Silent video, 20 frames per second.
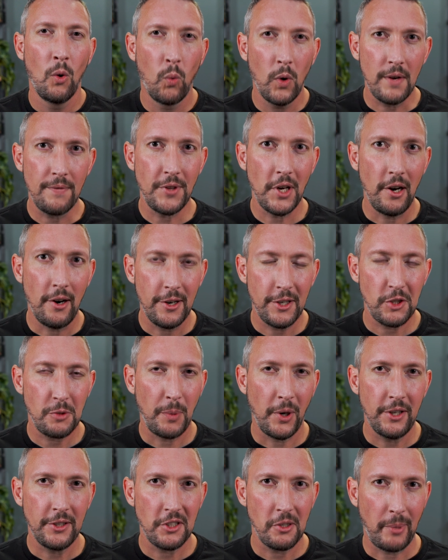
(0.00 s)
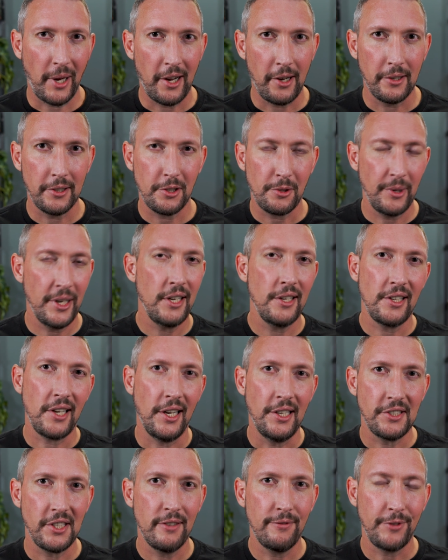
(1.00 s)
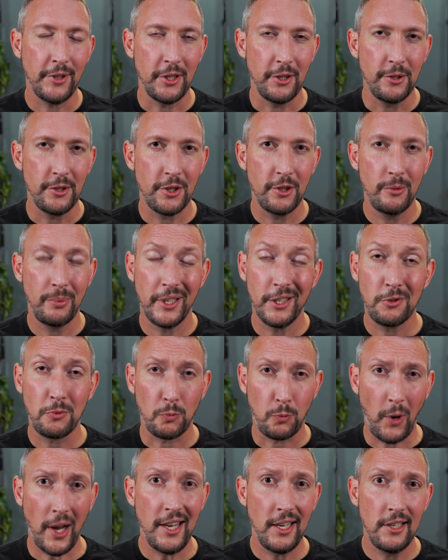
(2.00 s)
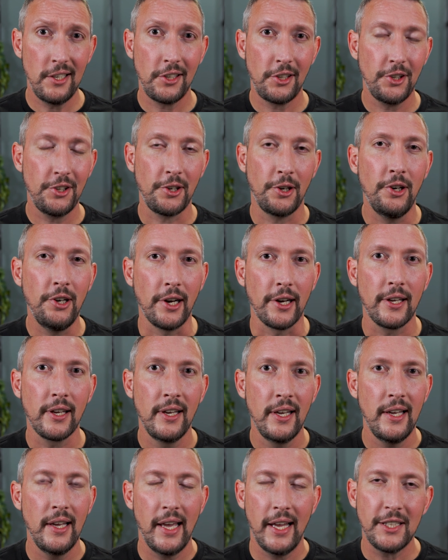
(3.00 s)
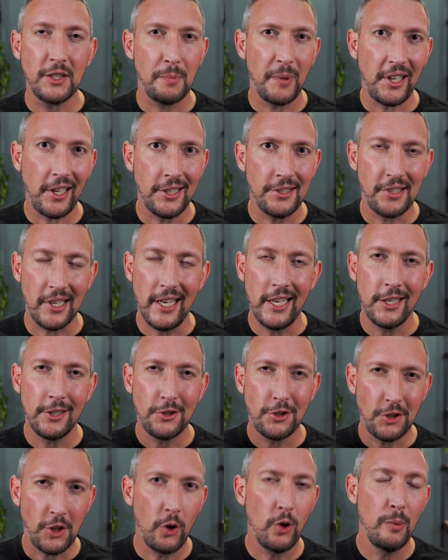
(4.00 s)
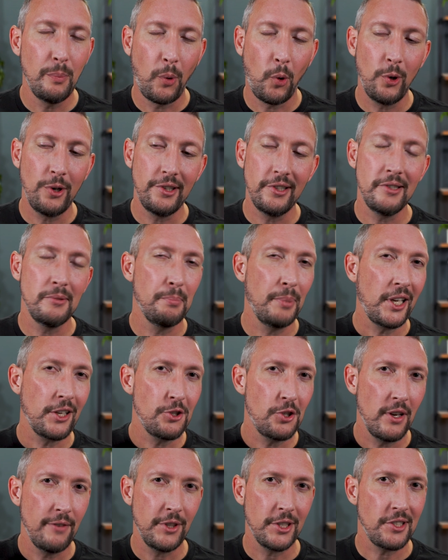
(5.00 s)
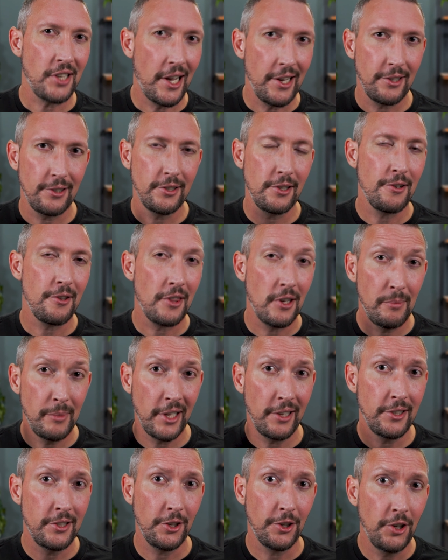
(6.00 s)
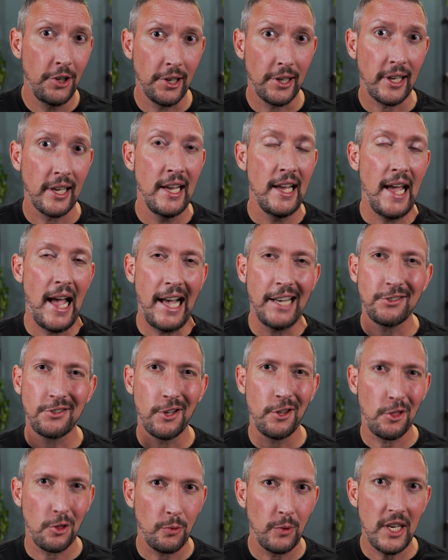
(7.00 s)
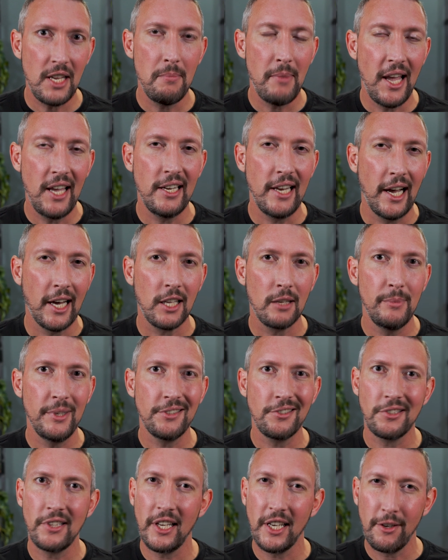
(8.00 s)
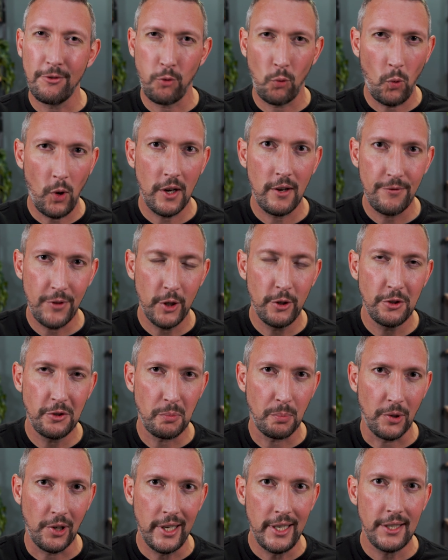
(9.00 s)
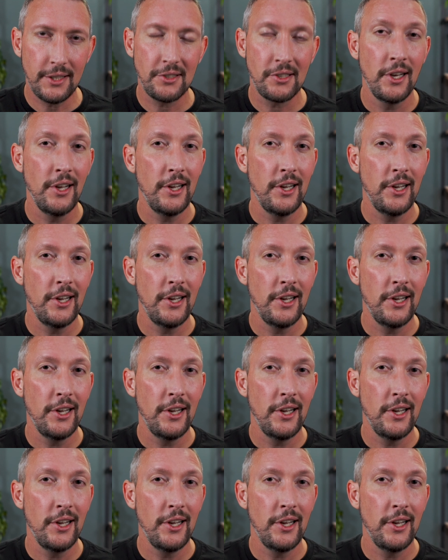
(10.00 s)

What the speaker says: One of the hardest parts about creating content for YouTube is writing a good hook. And it's because it is so important because you have your title, your thumbnail, and your hook as the three main elements that if one of those breaks,